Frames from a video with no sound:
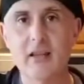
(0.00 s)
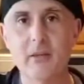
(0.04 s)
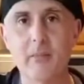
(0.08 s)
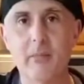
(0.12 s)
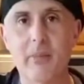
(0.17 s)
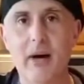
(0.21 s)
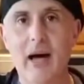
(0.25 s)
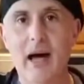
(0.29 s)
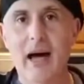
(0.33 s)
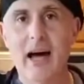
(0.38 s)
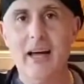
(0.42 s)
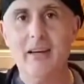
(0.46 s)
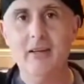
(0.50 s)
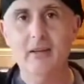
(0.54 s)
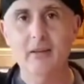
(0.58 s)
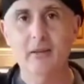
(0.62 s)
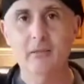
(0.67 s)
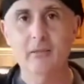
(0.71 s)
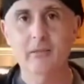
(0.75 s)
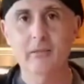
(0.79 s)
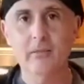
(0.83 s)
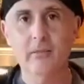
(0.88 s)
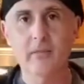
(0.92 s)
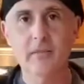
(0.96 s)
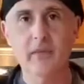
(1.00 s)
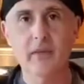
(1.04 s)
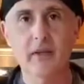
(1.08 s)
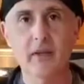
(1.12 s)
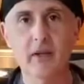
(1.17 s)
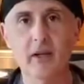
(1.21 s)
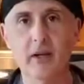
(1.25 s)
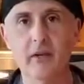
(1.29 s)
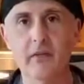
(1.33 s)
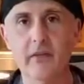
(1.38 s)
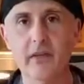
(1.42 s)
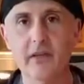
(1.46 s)
in the bottom
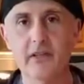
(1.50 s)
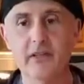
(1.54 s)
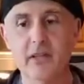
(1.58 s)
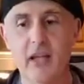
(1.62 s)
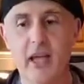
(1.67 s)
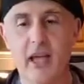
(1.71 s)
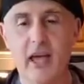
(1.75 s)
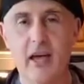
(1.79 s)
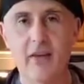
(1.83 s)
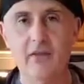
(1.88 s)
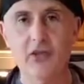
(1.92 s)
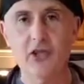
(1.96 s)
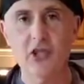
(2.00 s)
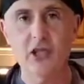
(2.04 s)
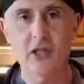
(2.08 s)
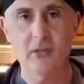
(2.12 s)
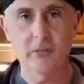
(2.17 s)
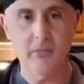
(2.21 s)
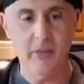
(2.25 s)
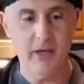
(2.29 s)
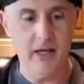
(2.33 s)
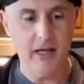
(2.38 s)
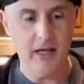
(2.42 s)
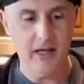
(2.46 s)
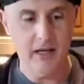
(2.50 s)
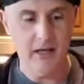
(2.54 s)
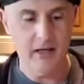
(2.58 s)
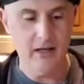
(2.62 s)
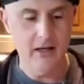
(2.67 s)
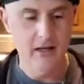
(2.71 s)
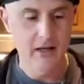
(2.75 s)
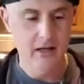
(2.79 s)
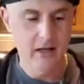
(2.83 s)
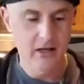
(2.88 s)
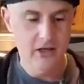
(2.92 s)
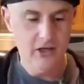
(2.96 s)
of this half sheet pan.
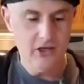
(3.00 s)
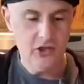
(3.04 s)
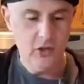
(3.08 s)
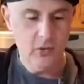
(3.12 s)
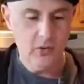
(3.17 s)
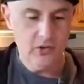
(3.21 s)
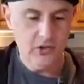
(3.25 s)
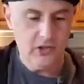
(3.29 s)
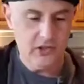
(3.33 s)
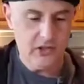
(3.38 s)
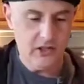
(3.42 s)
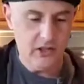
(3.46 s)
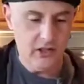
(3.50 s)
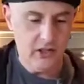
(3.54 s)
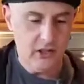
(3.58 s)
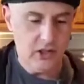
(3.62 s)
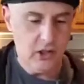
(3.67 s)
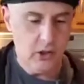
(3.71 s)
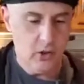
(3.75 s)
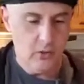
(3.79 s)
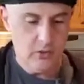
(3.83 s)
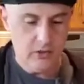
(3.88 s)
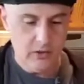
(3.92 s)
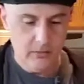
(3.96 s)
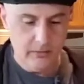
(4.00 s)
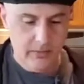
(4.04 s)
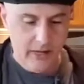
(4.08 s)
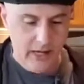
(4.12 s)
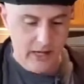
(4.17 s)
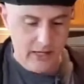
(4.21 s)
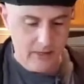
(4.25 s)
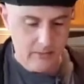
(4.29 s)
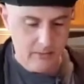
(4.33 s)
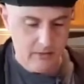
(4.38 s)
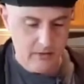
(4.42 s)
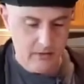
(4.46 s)
So we're just gonna coat the
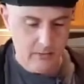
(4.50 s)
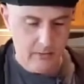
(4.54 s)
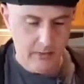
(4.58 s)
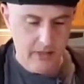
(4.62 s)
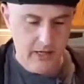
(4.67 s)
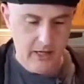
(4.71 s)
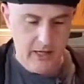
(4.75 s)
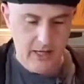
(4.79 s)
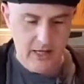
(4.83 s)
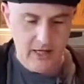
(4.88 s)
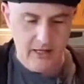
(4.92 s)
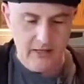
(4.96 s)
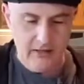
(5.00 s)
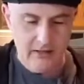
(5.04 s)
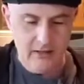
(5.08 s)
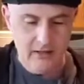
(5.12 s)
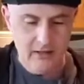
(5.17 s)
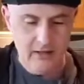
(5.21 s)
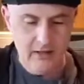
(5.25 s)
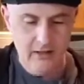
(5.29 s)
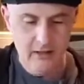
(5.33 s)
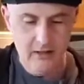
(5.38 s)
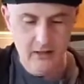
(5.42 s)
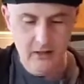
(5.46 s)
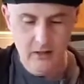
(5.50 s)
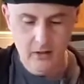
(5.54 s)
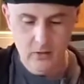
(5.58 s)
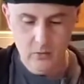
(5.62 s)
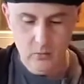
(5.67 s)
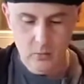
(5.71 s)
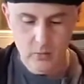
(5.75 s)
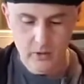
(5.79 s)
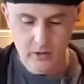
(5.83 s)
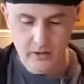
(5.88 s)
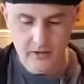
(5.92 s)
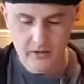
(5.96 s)
bottom of the pan
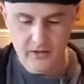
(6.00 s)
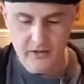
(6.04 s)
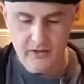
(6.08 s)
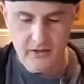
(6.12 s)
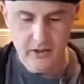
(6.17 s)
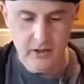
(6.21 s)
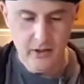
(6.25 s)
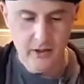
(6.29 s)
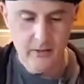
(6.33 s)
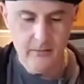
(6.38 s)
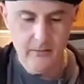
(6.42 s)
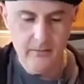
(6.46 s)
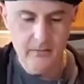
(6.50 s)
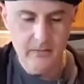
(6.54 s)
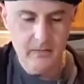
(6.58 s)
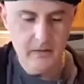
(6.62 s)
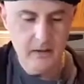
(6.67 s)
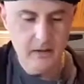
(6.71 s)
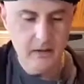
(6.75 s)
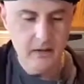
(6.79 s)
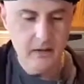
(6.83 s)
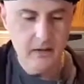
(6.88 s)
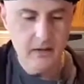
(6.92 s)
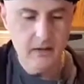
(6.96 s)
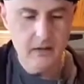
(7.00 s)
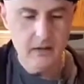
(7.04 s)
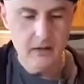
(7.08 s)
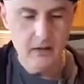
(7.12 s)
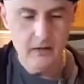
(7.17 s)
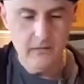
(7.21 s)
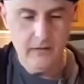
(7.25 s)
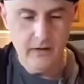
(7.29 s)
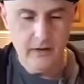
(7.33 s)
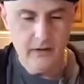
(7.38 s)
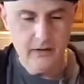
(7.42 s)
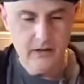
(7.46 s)
with some
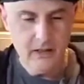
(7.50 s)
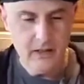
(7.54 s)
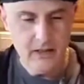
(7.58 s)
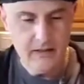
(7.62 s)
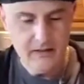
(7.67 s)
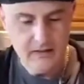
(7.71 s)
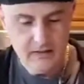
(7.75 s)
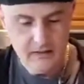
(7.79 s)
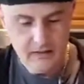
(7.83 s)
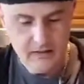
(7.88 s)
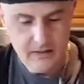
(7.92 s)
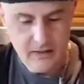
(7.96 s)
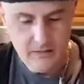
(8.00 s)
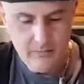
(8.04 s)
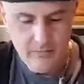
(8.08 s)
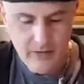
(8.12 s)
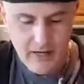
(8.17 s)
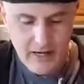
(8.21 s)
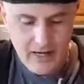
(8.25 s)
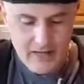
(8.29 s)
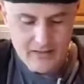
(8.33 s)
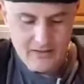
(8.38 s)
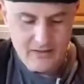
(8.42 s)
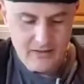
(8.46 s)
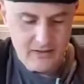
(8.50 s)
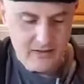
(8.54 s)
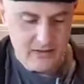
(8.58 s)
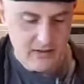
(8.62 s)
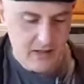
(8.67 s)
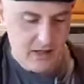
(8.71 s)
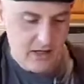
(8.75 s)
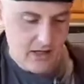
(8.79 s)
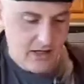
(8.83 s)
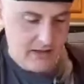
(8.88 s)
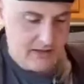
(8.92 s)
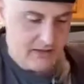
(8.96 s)
of our Taste and See pasta
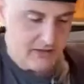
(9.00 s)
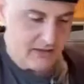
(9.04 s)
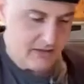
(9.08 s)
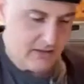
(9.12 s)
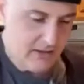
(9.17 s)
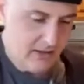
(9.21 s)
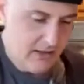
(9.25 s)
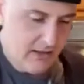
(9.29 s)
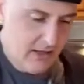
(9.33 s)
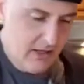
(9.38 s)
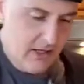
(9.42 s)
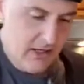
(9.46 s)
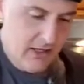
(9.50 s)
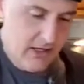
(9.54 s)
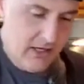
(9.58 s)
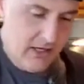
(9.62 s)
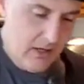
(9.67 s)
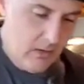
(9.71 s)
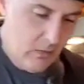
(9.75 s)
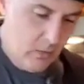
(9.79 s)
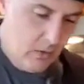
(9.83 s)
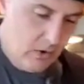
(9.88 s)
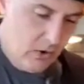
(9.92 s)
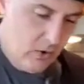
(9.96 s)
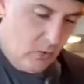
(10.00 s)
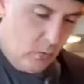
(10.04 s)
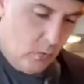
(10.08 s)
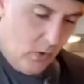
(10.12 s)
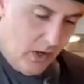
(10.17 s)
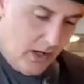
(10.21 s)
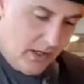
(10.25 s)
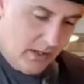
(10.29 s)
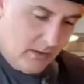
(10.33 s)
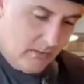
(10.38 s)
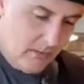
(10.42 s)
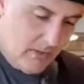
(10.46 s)
sauce. And you
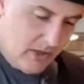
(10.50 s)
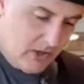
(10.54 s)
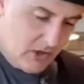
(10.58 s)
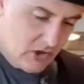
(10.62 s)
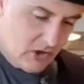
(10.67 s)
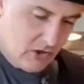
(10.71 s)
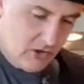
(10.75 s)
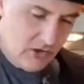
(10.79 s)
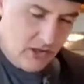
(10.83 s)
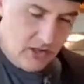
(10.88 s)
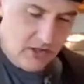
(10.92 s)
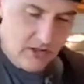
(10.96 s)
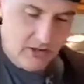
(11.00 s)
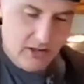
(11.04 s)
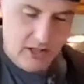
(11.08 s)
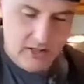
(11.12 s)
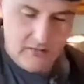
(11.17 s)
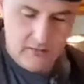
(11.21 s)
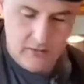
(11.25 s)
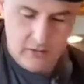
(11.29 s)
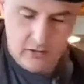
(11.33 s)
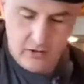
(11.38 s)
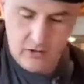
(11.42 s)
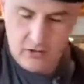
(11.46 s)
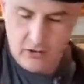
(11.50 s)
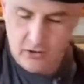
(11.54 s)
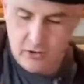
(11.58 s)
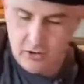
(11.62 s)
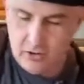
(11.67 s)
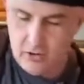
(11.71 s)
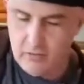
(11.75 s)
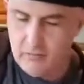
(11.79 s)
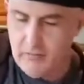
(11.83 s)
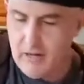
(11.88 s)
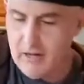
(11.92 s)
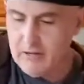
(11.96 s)
want to make sure that you have a
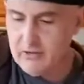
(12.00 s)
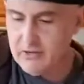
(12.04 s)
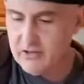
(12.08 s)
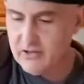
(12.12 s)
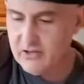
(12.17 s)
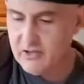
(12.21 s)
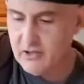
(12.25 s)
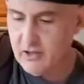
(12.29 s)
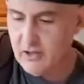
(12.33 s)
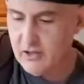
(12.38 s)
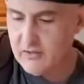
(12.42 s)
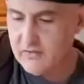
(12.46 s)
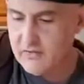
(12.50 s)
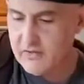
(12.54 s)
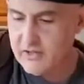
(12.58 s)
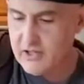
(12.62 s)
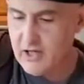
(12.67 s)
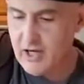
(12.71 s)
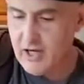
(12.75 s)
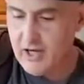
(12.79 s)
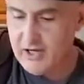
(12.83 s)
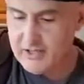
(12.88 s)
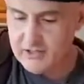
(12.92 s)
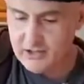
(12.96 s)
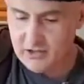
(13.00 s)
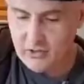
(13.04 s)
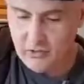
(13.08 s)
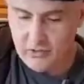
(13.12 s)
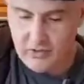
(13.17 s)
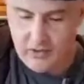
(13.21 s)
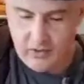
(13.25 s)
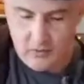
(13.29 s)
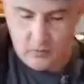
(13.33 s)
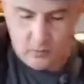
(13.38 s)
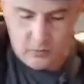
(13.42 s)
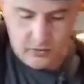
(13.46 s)
good amount of sauce so
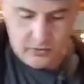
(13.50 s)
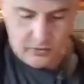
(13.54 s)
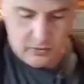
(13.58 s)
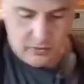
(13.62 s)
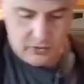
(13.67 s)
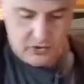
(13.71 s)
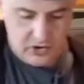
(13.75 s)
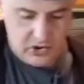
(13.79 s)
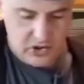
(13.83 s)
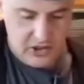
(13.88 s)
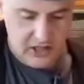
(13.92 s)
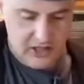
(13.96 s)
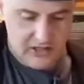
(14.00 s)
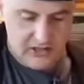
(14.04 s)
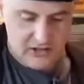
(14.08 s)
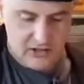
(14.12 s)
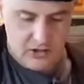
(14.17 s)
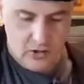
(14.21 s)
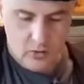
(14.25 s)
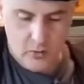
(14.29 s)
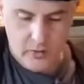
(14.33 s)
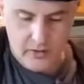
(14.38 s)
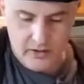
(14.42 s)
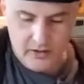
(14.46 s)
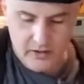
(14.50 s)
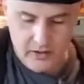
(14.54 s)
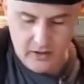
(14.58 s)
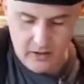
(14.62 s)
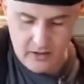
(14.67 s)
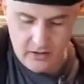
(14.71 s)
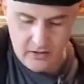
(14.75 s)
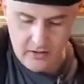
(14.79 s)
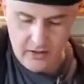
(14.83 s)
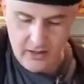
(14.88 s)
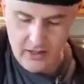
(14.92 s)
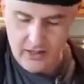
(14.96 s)
that when those sheets go in
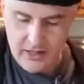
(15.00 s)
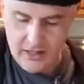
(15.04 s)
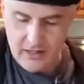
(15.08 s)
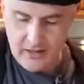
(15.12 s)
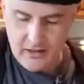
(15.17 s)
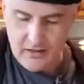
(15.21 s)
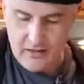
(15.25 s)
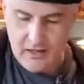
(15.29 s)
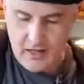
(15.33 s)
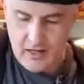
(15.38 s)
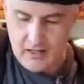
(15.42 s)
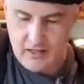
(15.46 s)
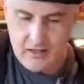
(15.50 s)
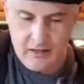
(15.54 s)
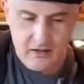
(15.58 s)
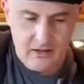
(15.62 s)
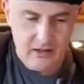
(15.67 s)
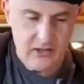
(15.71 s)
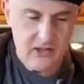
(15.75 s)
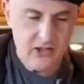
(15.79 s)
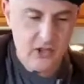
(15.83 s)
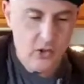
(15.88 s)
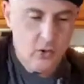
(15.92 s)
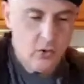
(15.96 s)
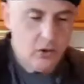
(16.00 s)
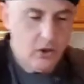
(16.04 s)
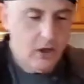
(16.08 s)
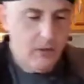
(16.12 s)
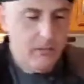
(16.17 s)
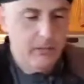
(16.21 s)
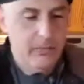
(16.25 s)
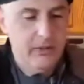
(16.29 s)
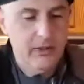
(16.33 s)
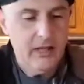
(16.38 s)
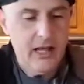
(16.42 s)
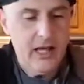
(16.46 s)
there, they get to soak
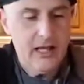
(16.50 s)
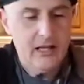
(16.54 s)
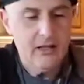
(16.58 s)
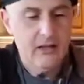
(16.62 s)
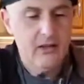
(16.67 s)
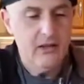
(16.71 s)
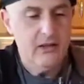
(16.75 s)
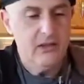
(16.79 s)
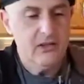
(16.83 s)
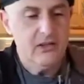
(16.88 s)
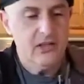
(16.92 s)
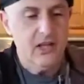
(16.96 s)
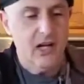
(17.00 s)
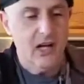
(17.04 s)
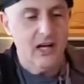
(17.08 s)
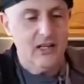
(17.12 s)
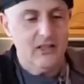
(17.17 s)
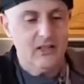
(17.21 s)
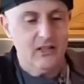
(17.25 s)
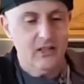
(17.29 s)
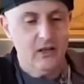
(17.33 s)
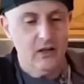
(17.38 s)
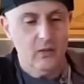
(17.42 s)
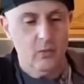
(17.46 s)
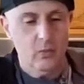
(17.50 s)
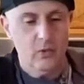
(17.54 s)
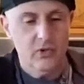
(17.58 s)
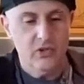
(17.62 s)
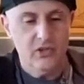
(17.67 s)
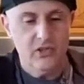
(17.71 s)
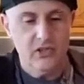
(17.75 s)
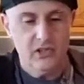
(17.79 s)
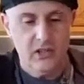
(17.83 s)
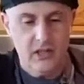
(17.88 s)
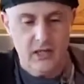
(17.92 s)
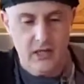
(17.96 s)
up a lot of the sauce there,
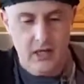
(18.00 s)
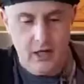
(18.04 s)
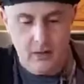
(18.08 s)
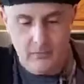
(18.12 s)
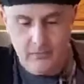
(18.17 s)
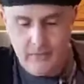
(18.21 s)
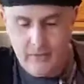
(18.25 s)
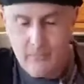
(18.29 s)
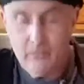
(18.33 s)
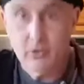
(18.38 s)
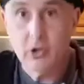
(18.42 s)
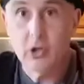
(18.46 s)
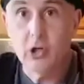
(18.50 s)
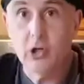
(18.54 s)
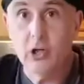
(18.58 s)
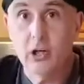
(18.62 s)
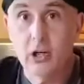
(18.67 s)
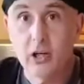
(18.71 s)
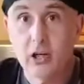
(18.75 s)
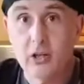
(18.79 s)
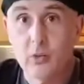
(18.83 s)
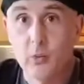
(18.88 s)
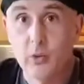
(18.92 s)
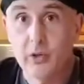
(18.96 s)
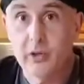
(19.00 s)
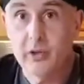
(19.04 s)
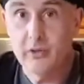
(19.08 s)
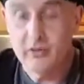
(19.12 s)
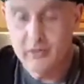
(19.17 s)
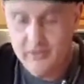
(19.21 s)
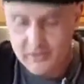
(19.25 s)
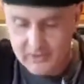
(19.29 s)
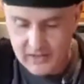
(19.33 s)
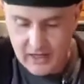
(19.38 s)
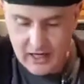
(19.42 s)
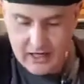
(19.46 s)
which is going to help them cook when
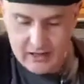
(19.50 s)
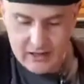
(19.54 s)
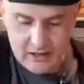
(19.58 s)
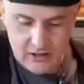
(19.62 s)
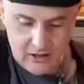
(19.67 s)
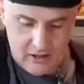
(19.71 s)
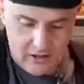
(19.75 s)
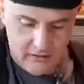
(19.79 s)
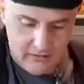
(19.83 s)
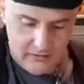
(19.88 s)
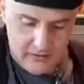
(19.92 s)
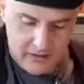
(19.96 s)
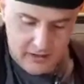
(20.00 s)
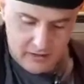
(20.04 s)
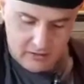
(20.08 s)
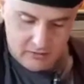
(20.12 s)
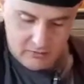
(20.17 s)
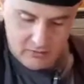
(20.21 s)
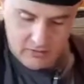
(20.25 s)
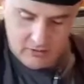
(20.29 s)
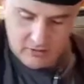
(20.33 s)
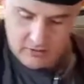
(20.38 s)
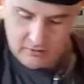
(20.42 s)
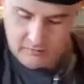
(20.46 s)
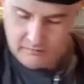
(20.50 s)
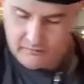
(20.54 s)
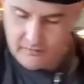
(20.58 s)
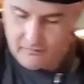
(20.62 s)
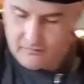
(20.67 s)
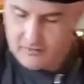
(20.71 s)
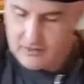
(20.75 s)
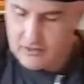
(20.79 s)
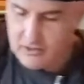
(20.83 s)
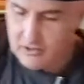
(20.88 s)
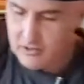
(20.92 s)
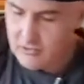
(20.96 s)
they're inside the oven at
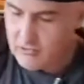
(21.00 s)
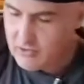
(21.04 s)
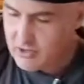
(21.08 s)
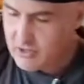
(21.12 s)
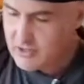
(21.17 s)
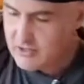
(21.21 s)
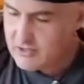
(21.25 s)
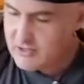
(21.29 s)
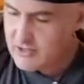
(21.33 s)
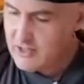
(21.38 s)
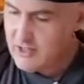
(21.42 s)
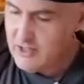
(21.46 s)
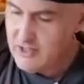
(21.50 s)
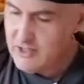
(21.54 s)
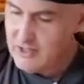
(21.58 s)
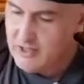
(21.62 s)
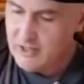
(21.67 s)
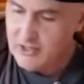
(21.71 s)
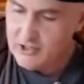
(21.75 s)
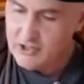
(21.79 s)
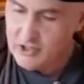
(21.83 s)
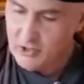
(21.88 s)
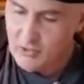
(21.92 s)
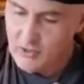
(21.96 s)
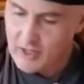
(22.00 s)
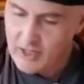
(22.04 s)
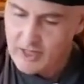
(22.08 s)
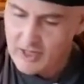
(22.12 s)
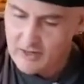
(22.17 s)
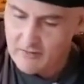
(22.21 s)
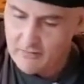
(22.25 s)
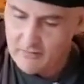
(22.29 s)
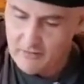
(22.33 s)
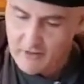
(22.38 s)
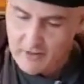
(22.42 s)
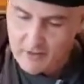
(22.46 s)
350 degrees. So I
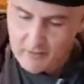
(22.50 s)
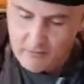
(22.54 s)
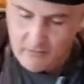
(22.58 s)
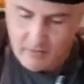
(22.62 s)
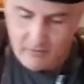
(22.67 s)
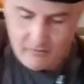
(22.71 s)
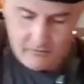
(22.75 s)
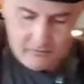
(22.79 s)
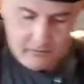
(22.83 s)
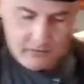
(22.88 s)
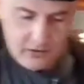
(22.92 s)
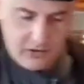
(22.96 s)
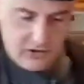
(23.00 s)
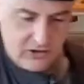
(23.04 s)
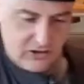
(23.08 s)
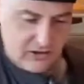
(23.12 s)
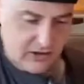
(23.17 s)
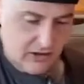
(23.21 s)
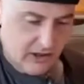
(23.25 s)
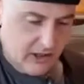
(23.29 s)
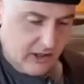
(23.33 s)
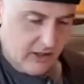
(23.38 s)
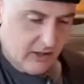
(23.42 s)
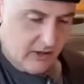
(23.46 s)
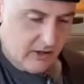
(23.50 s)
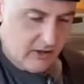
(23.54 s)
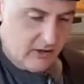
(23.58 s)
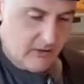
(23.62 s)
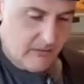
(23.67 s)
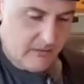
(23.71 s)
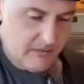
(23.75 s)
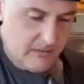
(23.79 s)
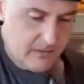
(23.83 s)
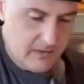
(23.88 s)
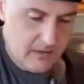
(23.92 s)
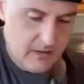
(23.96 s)
have my first
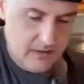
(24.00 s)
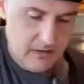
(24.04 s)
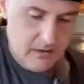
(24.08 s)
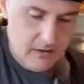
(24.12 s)
layer